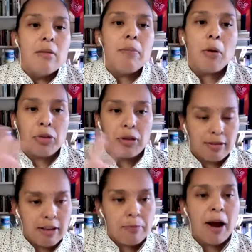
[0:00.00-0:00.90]
both
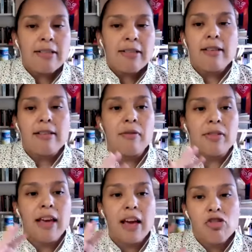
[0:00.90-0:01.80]
these practices of
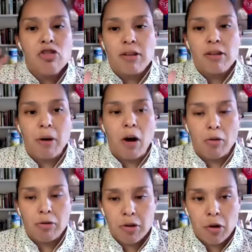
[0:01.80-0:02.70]
attention, but
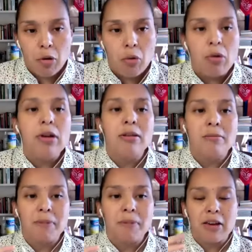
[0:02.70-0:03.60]
also
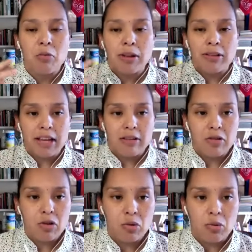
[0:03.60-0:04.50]
being willing
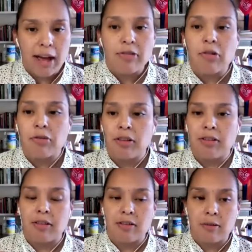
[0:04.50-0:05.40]
to enter
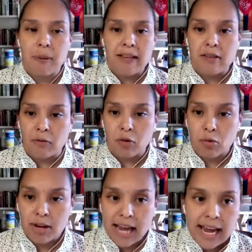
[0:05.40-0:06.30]
this space of
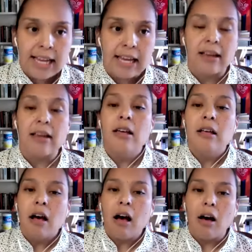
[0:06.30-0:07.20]
creating
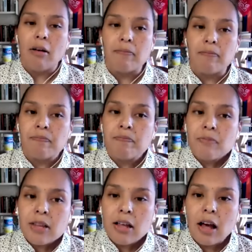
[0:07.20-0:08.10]
and
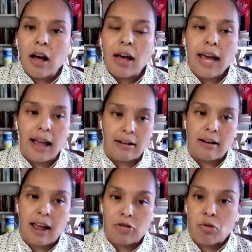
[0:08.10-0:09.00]

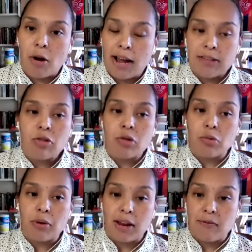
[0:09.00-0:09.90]
trying
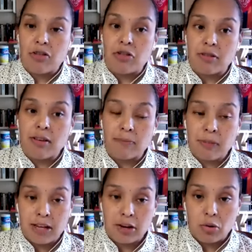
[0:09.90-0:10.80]
to envision
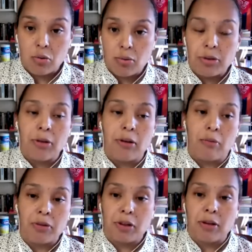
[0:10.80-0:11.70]
something new
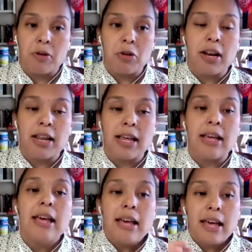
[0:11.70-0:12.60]
with the
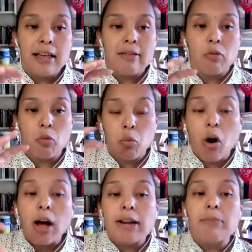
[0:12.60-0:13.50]
community, is
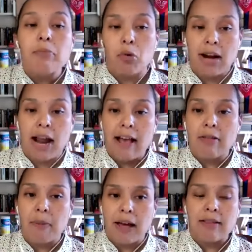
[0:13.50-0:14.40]
one important
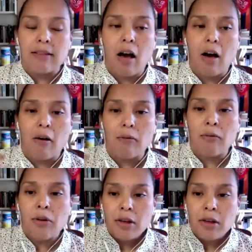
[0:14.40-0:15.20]
aspect of